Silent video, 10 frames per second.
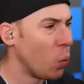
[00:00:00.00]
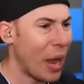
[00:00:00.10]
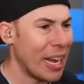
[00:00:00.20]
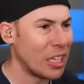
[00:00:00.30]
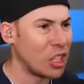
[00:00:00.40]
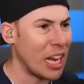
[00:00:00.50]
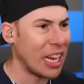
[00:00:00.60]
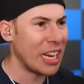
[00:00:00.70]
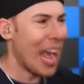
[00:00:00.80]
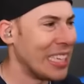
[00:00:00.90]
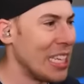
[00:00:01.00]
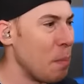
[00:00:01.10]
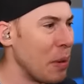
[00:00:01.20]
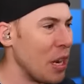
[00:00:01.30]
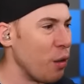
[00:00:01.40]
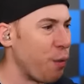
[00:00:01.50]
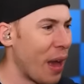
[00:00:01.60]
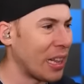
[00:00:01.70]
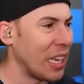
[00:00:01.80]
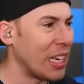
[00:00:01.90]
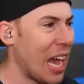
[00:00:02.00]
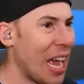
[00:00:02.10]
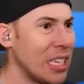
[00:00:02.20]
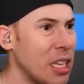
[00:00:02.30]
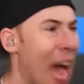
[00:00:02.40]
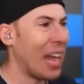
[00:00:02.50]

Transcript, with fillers: Wait a second. Has he been infected, guys?